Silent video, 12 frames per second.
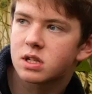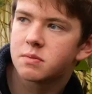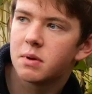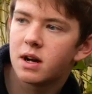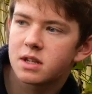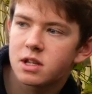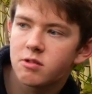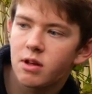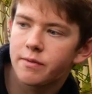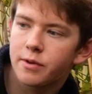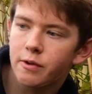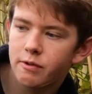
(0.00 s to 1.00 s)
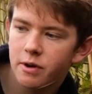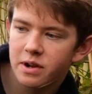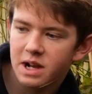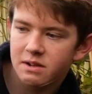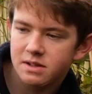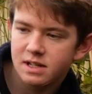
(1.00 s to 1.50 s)
the tomato that I've got
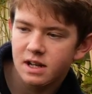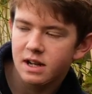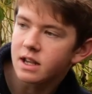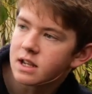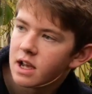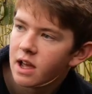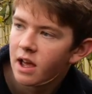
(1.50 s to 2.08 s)
growing outside,